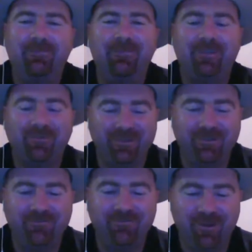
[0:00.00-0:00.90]
Flash will do.
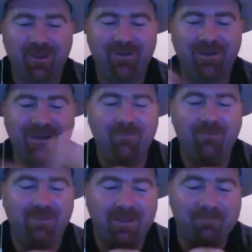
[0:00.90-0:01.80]
Right, yeah. Okay,
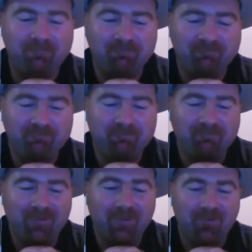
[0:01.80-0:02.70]
well,
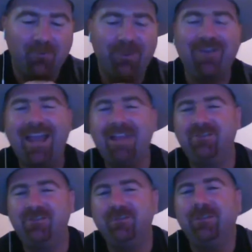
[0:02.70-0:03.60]
what do you hate
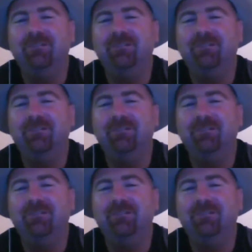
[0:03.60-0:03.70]
doing?